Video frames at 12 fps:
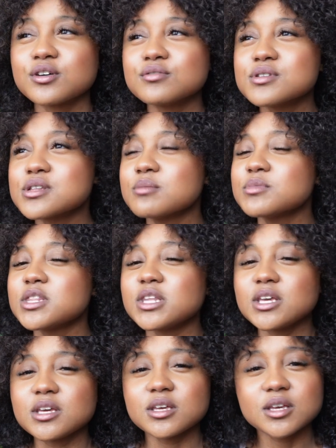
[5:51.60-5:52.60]

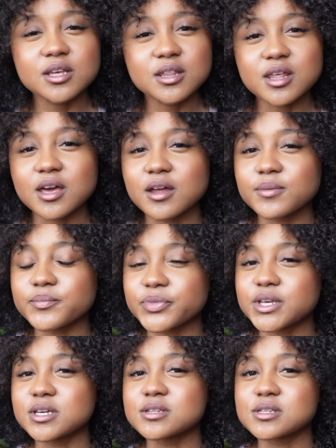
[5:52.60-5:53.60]
Something that
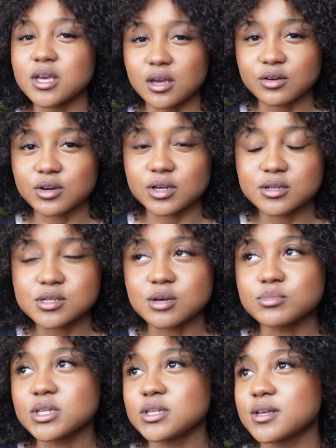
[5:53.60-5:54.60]
is caring,
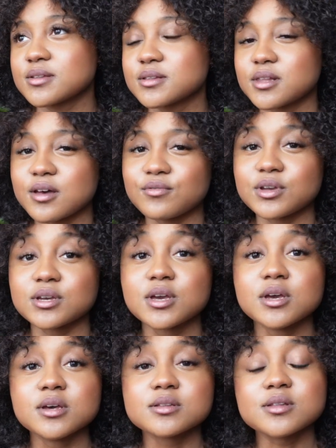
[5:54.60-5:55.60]
something that's loving,
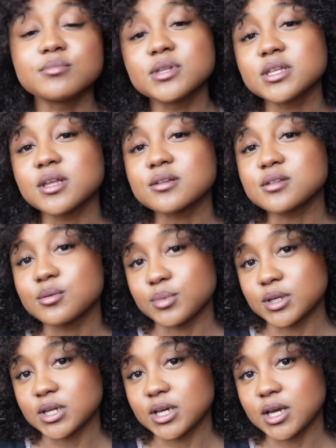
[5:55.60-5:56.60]
something that's
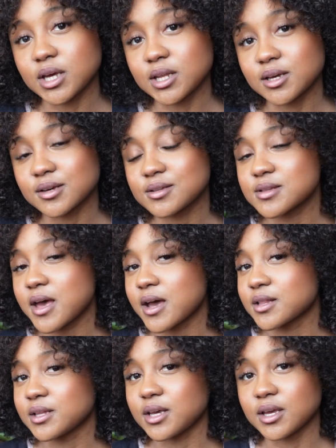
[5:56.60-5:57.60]
communicating
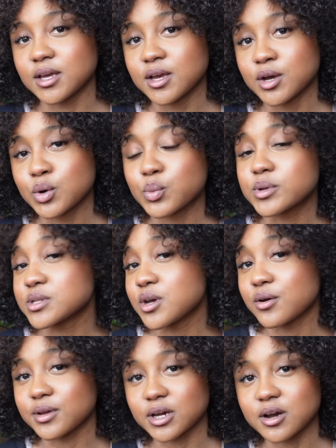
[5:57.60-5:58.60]
exactly what's
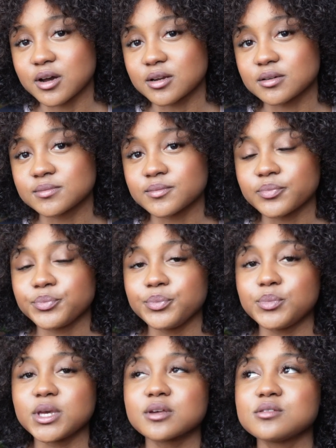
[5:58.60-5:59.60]
going on,
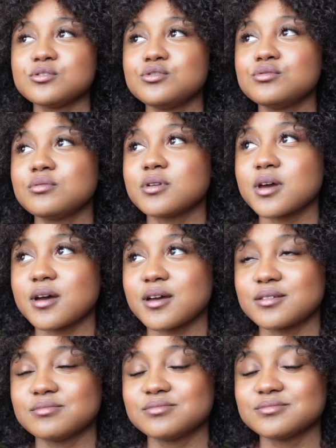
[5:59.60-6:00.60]
because you do
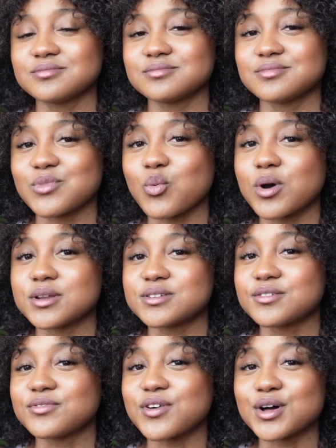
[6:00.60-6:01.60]
not want
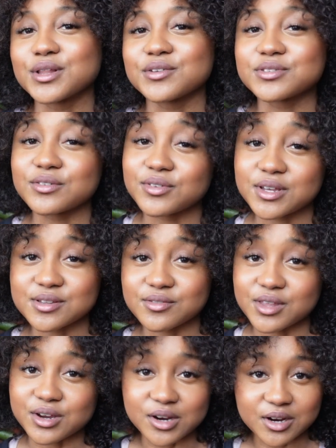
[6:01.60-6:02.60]
to fall off the face
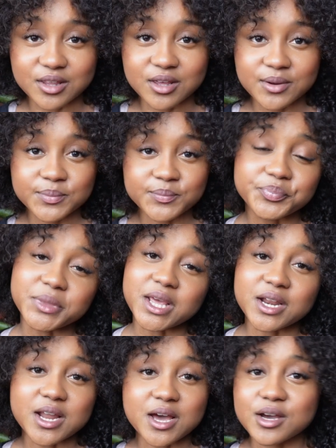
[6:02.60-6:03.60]
of the earth
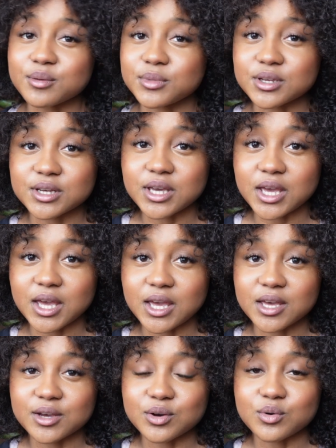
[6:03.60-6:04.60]
and not
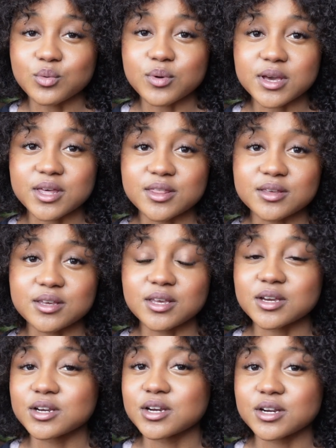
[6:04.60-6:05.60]
communicate with
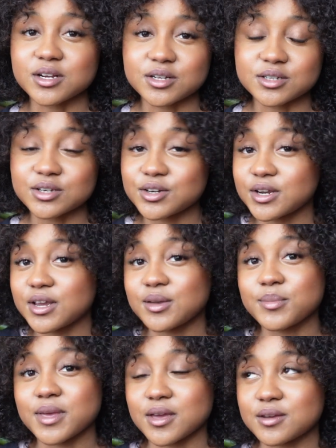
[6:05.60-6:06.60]
your girl or your
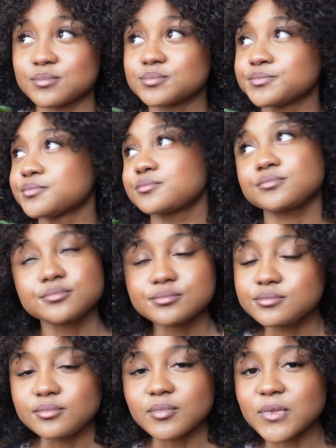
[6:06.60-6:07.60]
man
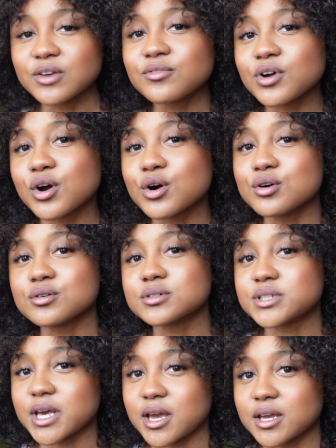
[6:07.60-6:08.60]
for a whole
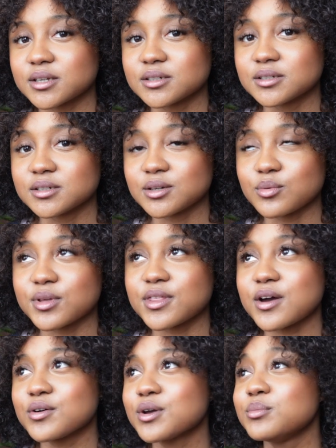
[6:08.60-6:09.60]
day
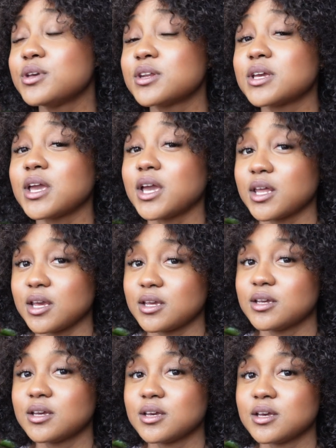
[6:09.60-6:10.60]
without
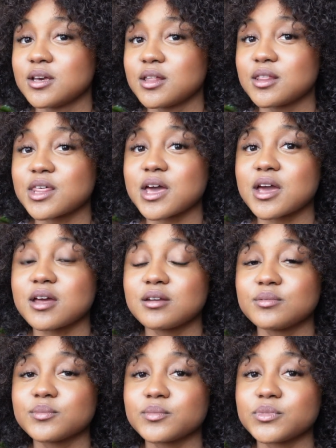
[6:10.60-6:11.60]
communicating that
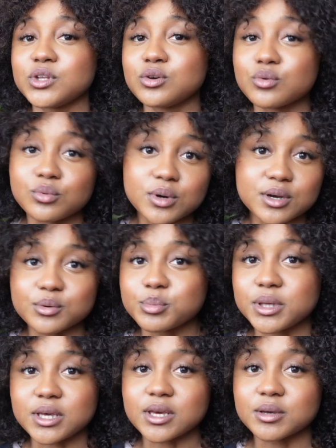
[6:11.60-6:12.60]
you will
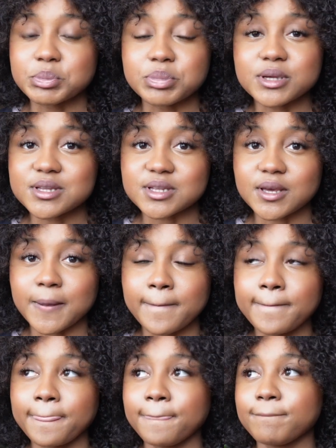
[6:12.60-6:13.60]
be busy,
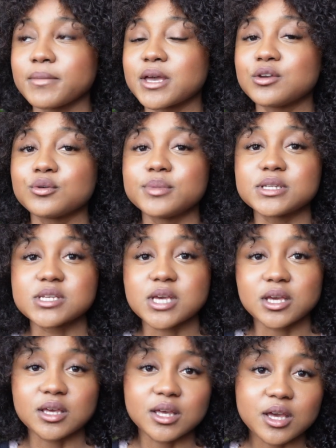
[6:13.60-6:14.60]
that you'll be
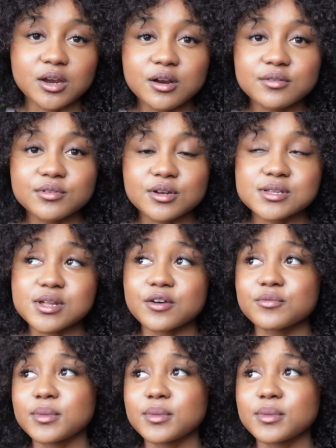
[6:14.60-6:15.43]
taking care of yourself.